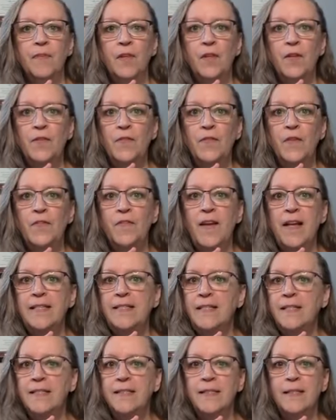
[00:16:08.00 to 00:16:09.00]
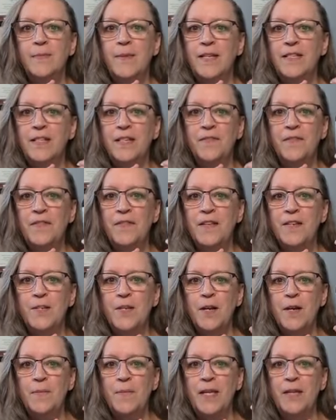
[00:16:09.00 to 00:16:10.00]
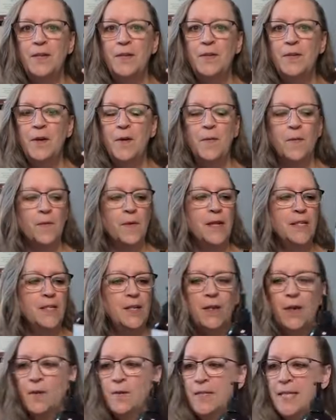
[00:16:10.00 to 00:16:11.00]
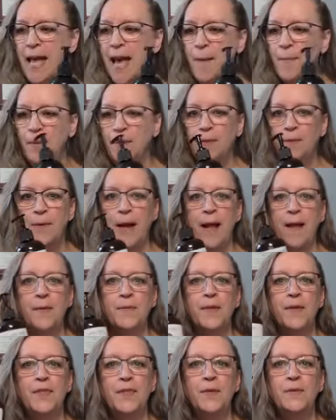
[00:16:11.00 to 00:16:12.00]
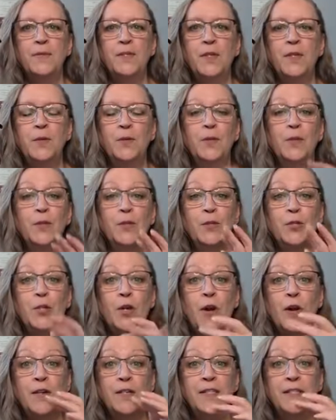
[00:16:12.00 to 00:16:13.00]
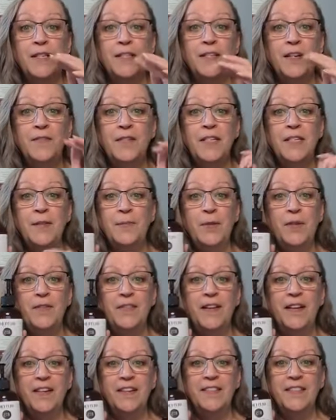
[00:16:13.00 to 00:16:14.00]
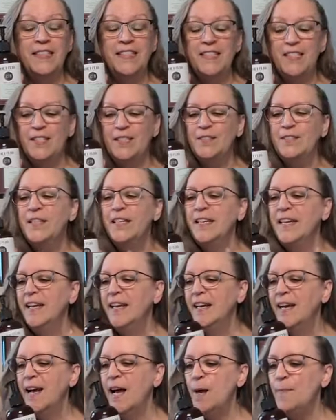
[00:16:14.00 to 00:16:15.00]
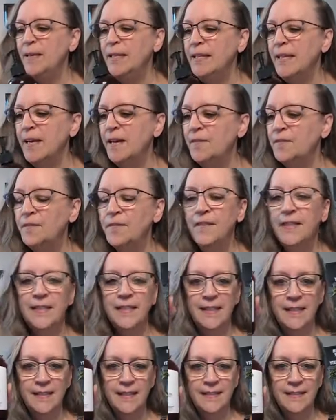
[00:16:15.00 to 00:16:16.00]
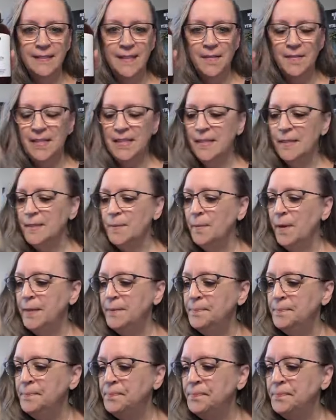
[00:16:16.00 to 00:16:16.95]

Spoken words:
Good for faces, especially for the gentlemen who don't want to go dabble around with those cute little jars that you have to dip your finger into. Hubby loves this one.